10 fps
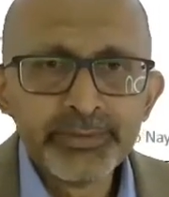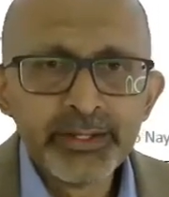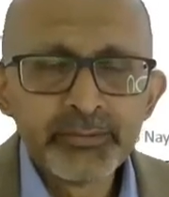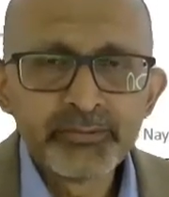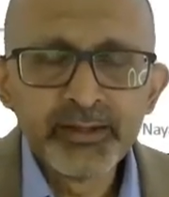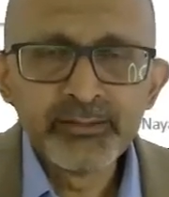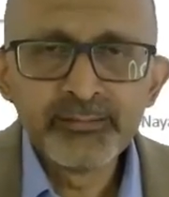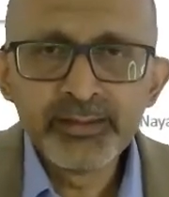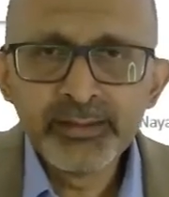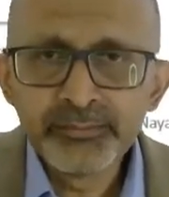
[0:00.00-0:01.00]

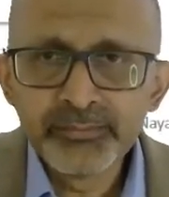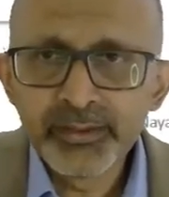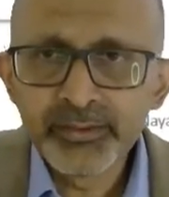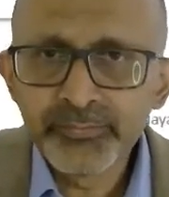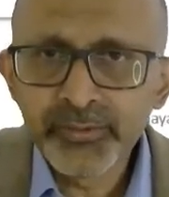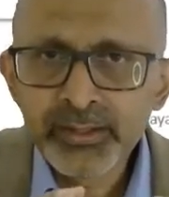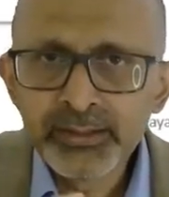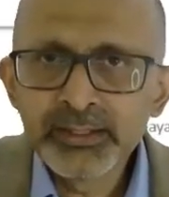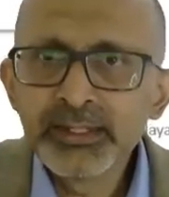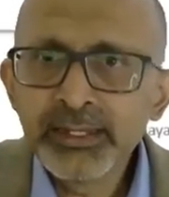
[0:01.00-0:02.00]
surgery for an
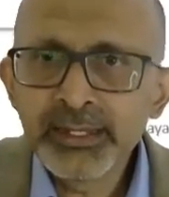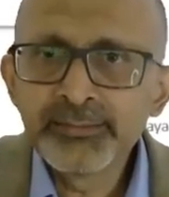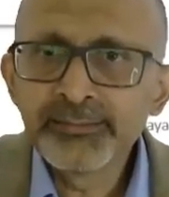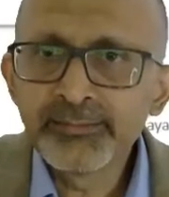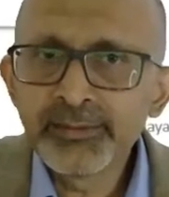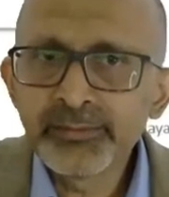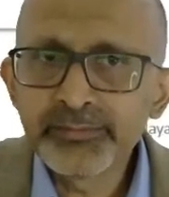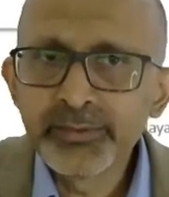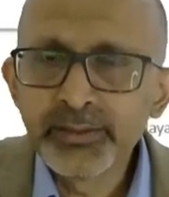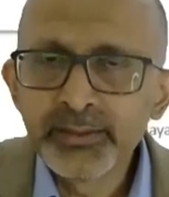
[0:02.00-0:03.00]
early cancer,
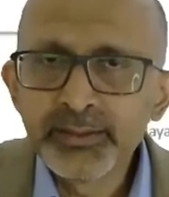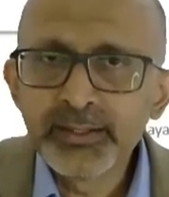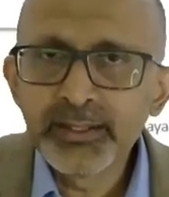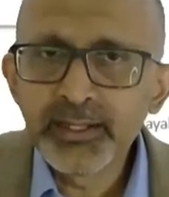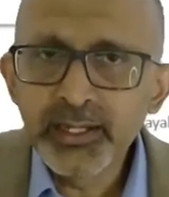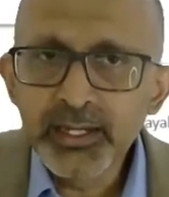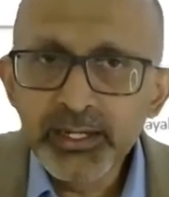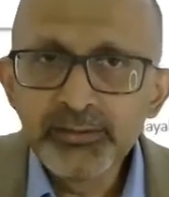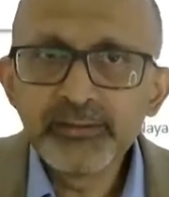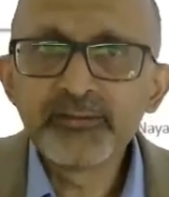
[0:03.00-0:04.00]
it
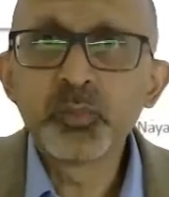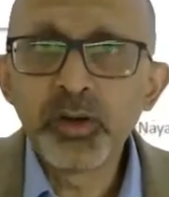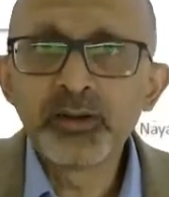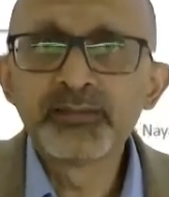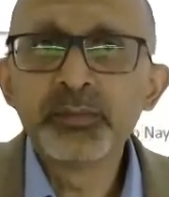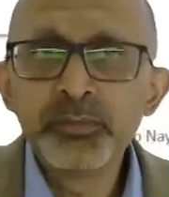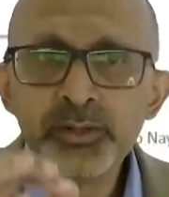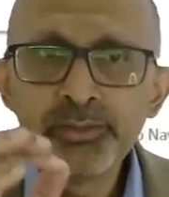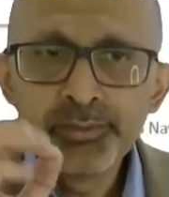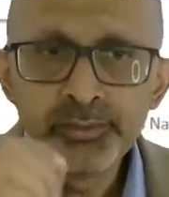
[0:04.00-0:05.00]
is possible to
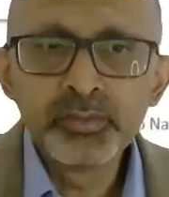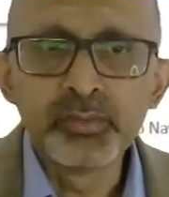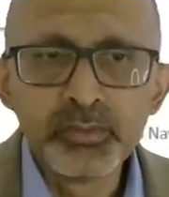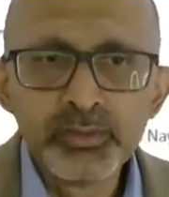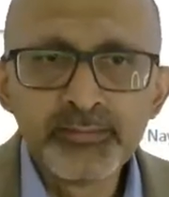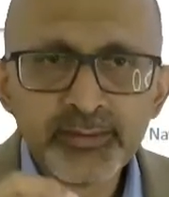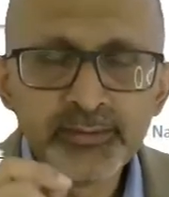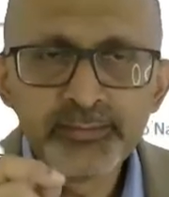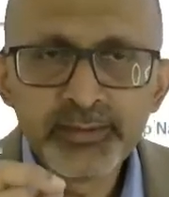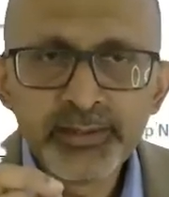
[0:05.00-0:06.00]
do the
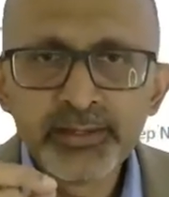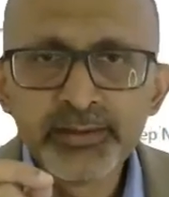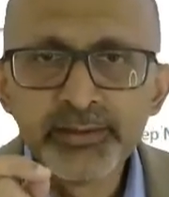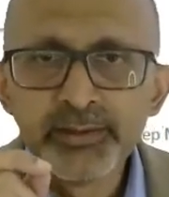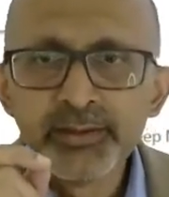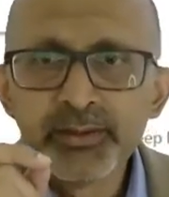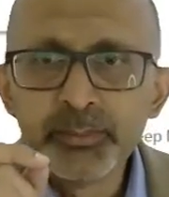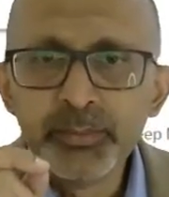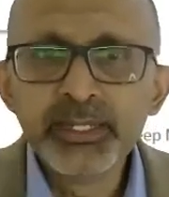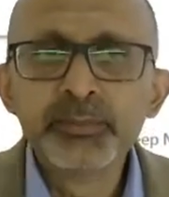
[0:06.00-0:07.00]
surgery
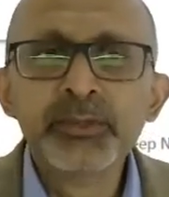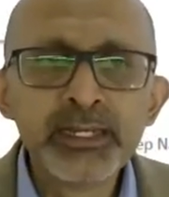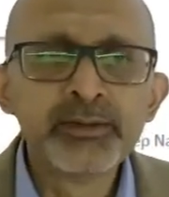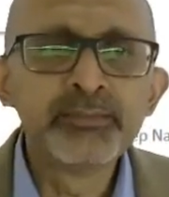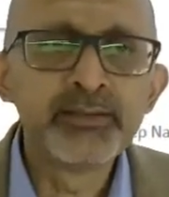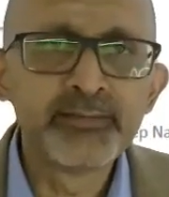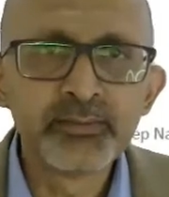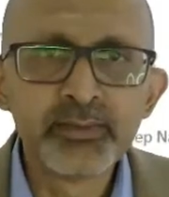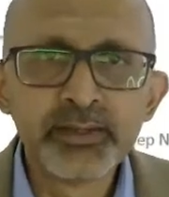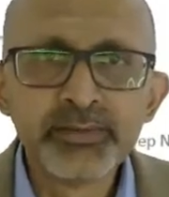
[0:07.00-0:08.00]
minimally
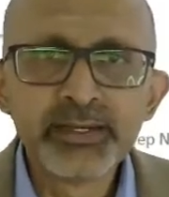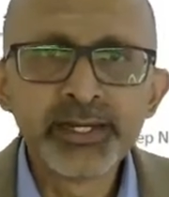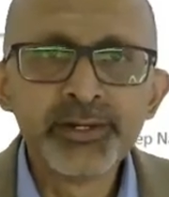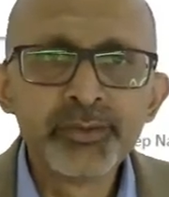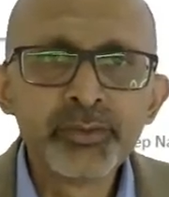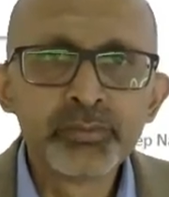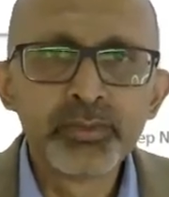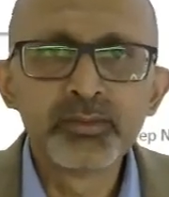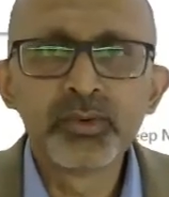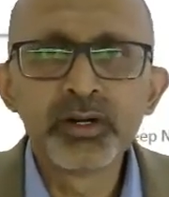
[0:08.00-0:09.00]
invasively. We can do
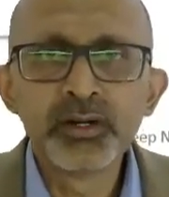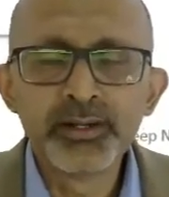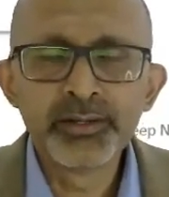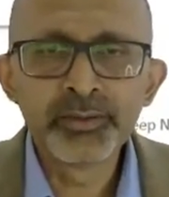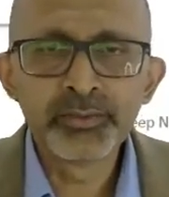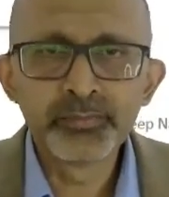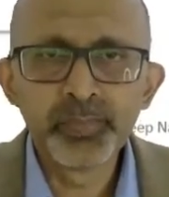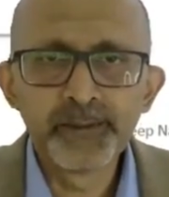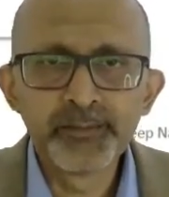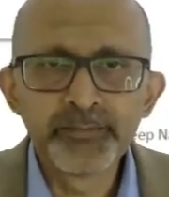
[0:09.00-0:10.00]

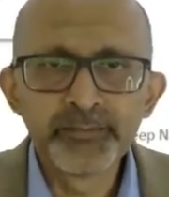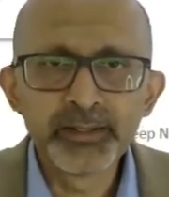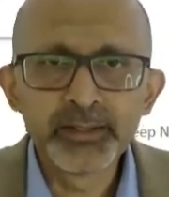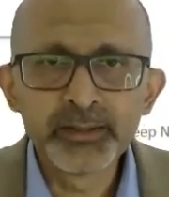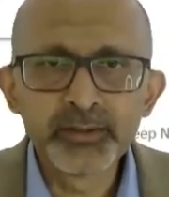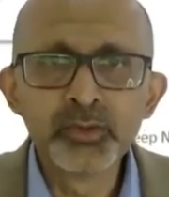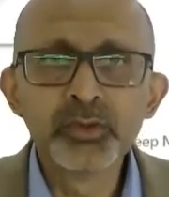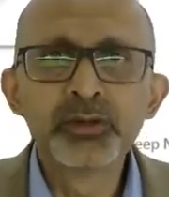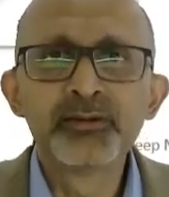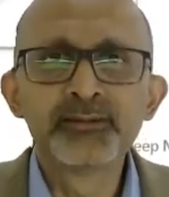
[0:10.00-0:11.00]
good
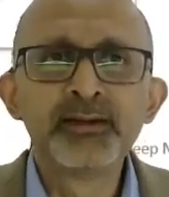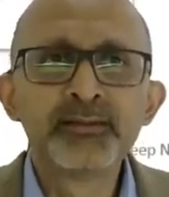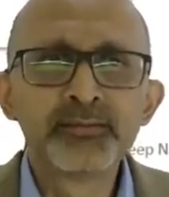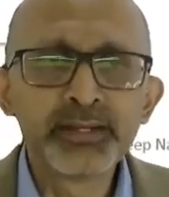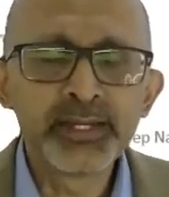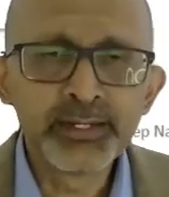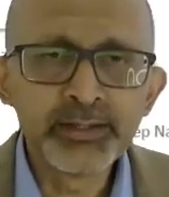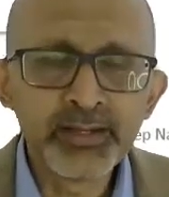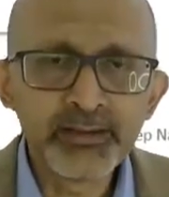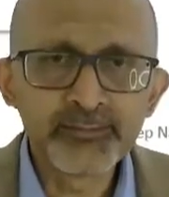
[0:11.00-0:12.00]
results. We can give
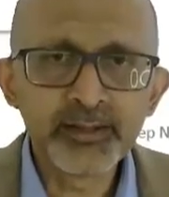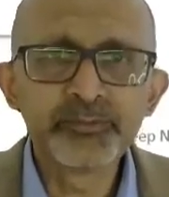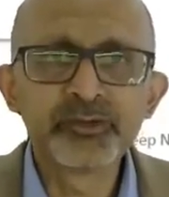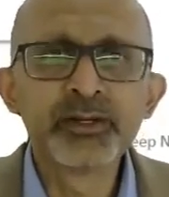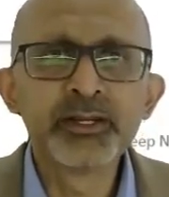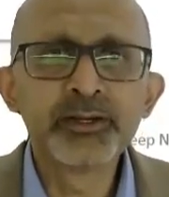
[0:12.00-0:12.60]
exceptionally good